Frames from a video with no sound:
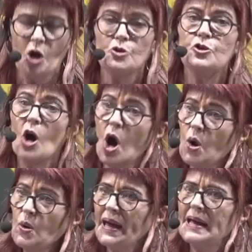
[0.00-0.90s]

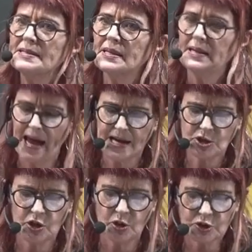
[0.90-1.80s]
No
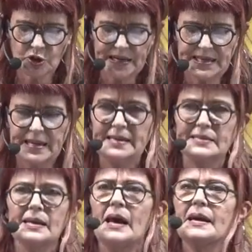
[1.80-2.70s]
international
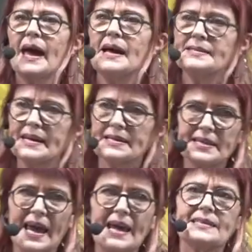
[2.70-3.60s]
treaties can
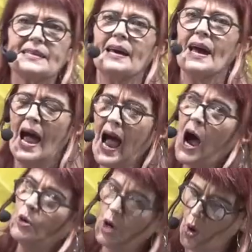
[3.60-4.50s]
dictate
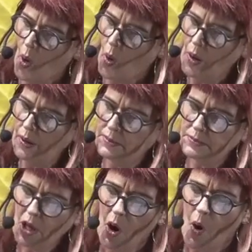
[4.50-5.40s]
our law.
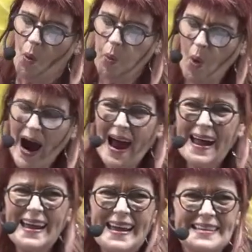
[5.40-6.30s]

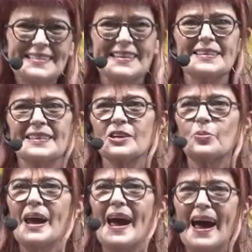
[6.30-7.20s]
Why is it that
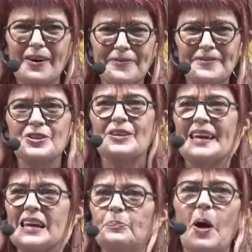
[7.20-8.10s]
we have to
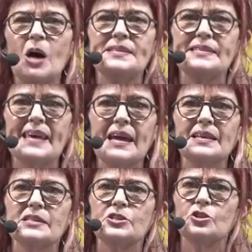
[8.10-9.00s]
keep on
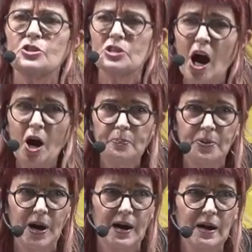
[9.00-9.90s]
saying this to
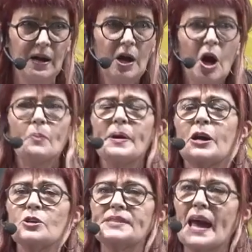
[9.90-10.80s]
SAPRA?
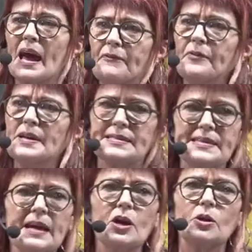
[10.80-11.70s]
Because every
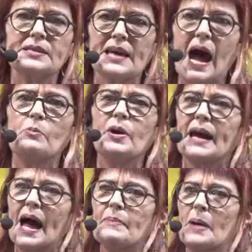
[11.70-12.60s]
single time we
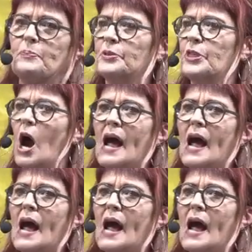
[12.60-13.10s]
come up with the